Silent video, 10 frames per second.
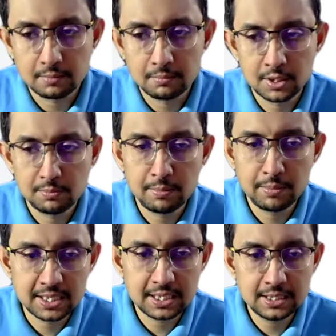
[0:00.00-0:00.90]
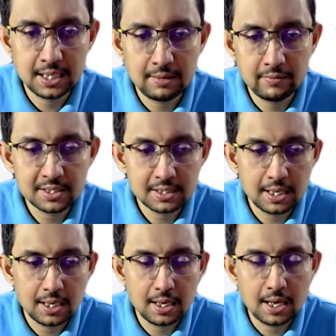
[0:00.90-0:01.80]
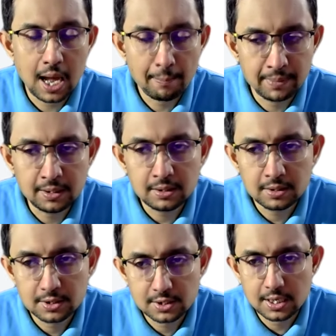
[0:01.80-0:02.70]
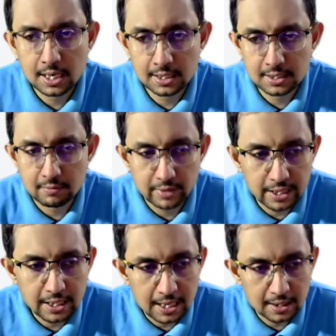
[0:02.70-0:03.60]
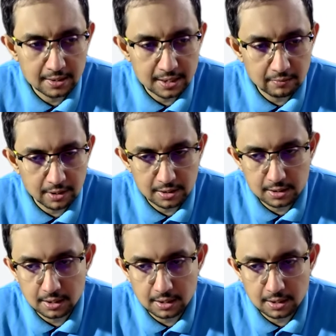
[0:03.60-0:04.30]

Basically, the events happen in the server end, and the server